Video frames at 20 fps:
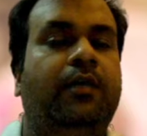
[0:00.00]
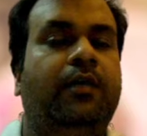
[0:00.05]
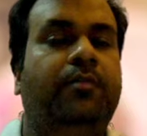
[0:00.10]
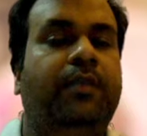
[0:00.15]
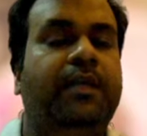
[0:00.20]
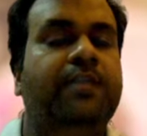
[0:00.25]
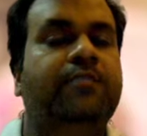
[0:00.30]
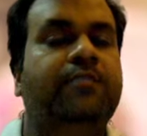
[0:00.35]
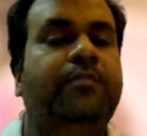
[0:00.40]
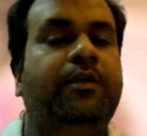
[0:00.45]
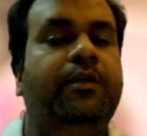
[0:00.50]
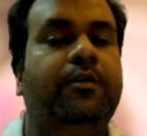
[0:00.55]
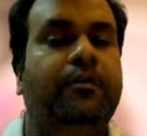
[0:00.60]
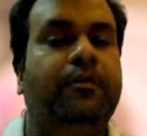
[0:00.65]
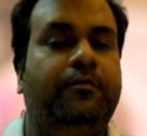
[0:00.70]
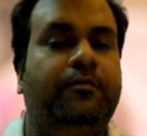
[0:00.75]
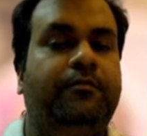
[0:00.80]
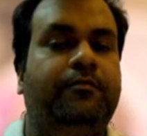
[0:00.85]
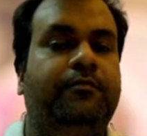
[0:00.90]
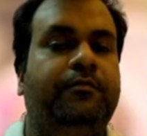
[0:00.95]
placement
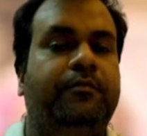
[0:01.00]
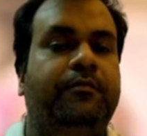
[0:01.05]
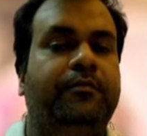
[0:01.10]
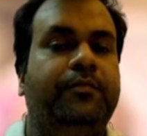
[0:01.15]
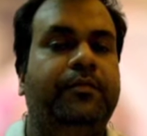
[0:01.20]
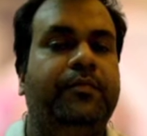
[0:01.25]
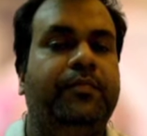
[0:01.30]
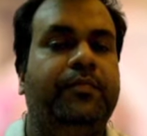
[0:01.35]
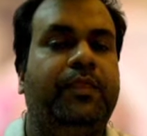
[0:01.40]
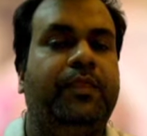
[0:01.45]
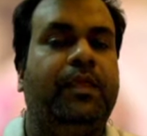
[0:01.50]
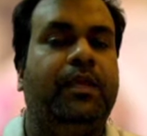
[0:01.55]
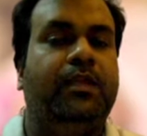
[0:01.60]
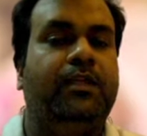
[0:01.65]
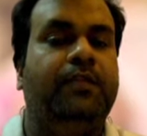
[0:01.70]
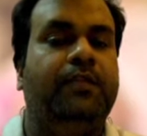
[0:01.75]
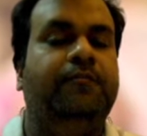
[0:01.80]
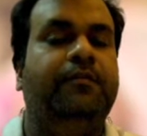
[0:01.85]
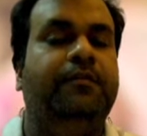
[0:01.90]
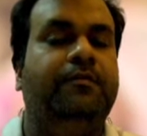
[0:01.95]
of
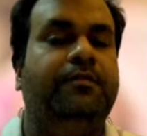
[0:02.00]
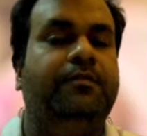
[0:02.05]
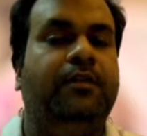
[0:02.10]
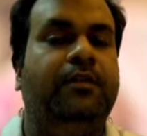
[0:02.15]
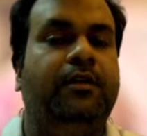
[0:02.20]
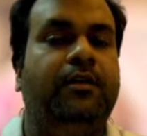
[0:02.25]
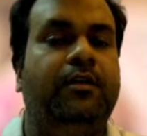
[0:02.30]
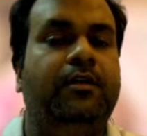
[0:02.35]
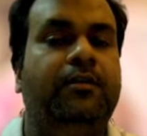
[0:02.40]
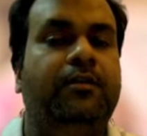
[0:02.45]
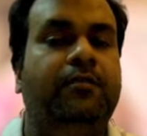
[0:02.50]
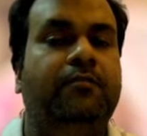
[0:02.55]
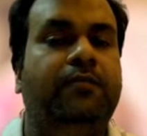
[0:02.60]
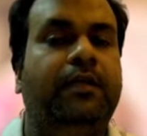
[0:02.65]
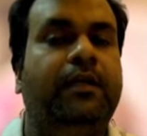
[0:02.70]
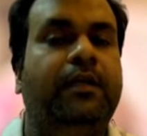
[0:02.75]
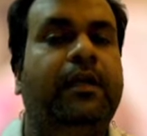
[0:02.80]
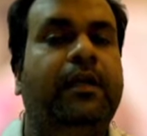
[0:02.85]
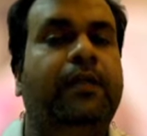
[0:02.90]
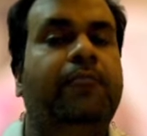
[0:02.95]
the fifth lord,
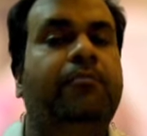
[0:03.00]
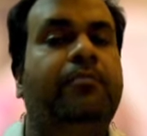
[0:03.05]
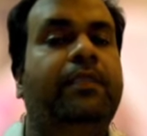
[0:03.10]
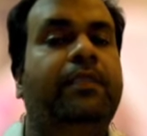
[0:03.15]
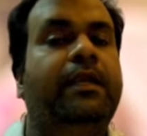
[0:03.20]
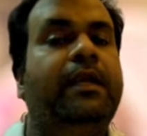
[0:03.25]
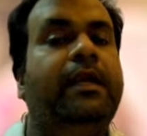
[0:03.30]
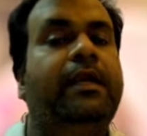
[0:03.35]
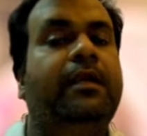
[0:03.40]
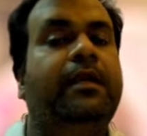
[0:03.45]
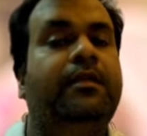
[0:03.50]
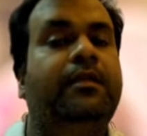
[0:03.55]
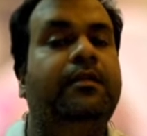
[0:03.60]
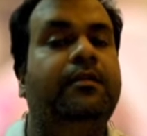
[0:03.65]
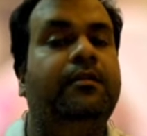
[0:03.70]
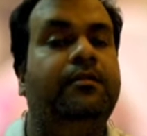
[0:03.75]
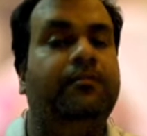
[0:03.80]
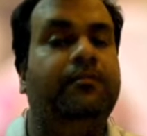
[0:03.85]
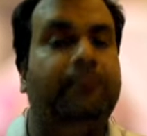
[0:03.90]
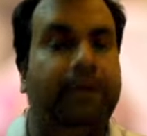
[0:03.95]
one can predict
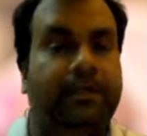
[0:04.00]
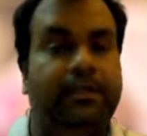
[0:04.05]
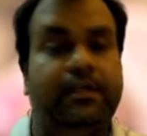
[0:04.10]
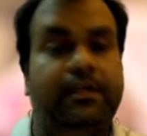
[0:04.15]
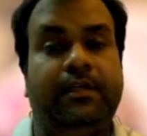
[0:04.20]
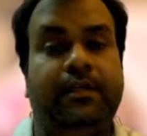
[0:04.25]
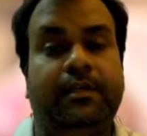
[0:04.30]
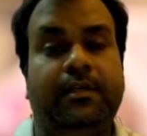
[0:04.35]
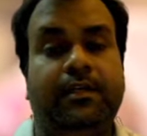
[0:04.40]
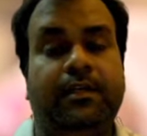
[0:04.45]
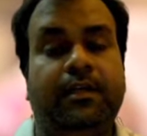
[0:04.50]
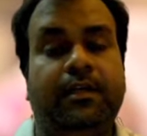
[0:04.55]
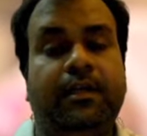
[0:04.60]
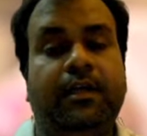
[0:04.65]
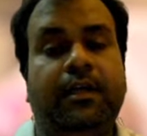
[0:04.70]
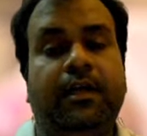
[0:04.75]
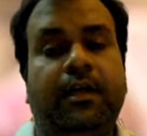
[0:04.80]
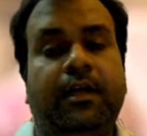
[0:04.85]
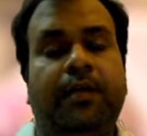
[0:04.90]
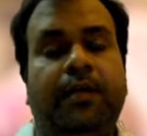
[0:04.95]
whether
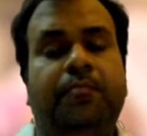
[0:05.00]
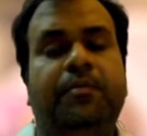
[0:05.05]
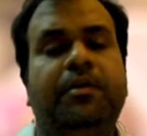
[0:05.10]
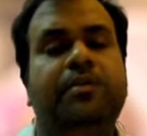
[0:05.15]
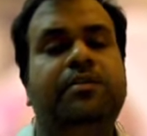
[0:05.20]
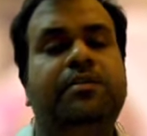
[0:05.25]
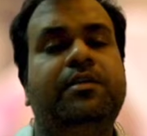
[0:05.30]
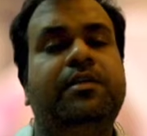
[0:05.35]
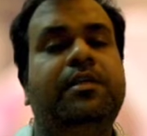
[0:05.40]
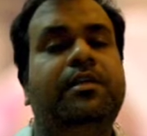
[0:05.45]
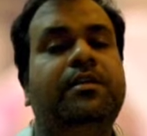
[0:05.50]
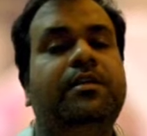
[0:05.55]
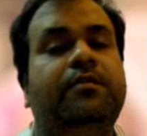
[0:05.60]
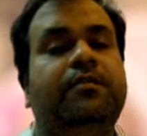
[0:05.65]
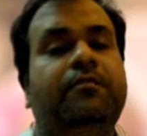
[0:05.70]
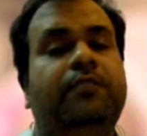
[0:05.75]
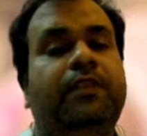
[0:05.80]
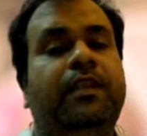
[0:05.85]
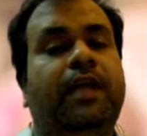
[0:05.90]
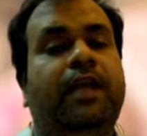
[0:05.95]
a person
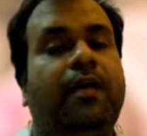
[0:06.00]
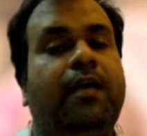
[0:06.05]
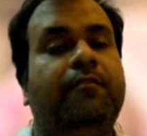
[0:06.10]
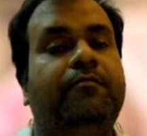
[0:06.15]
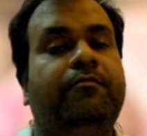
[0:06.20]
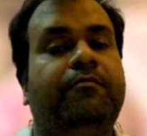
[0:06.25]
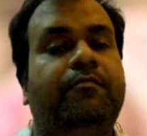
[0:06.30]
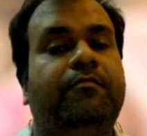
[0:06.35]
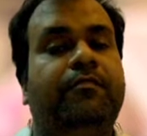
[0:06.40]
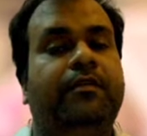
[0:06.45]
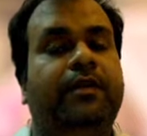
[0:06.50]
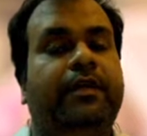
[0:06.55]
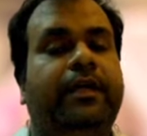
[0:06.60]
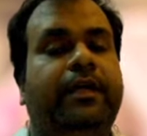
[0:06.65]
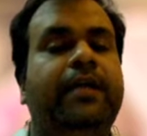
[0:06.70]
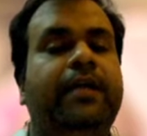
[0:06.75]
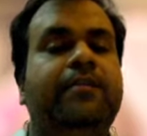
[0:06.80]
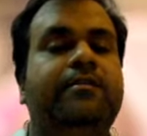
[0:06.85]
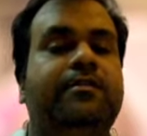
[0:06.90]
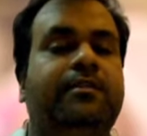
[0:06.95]
will have
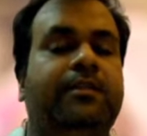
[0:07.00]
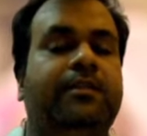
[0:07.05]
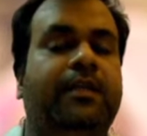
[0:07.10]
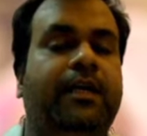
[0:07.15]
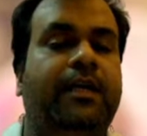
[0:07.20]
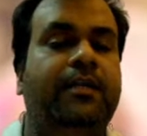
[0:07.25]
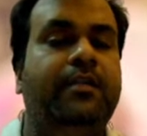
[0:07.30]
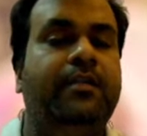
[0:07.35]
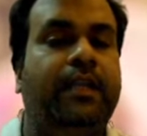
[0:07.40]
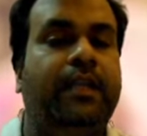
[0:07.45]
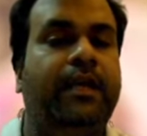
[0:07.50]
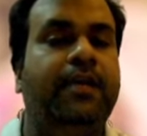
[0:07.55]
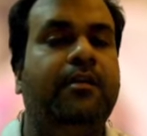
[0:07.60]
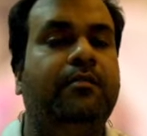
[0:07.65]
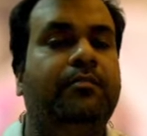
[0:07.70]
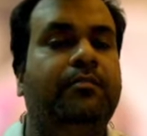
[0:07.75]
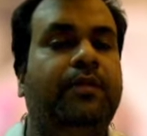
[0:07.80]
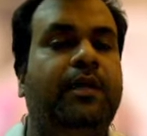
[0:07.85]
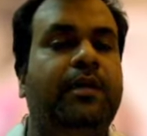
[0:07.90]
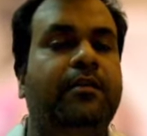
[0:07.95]
kids in the
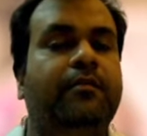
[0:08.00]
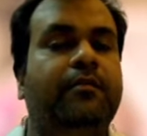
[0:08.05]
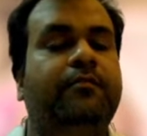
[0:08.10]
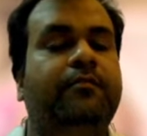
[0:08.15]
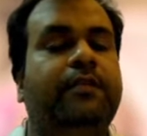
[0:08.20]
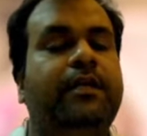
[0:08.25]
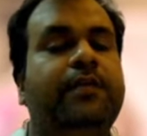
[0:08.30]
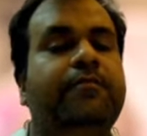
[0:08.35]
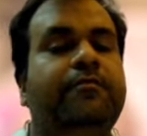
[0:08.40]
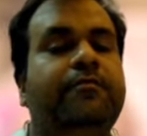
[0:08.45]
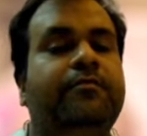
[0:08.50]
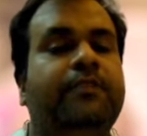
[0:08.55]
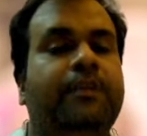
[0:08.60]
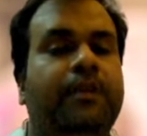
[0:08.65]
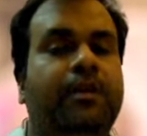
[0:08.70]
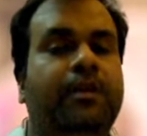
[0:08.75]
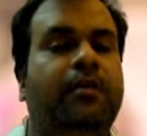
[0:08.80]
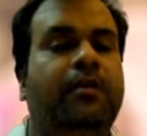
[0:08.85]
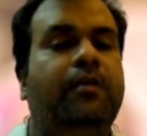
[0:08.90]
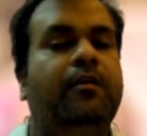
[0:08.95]
later part of life
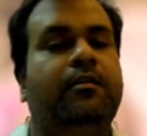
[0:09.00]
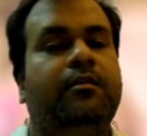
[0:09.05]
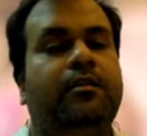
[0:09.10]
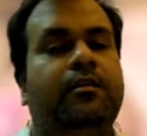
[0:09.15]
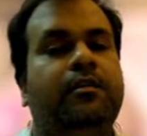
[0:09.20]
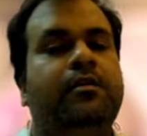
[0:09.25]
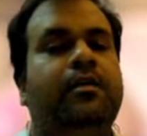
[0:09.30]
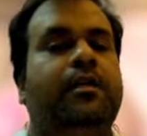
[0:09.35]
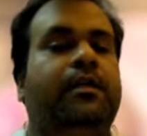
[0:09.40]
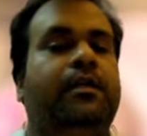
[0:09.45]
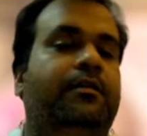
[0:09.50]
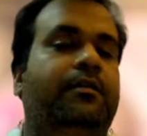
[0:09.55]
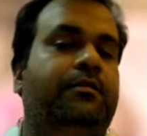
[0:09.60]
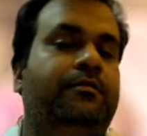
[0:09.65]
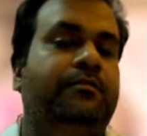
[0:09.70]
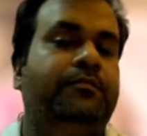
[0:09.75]
or earlier.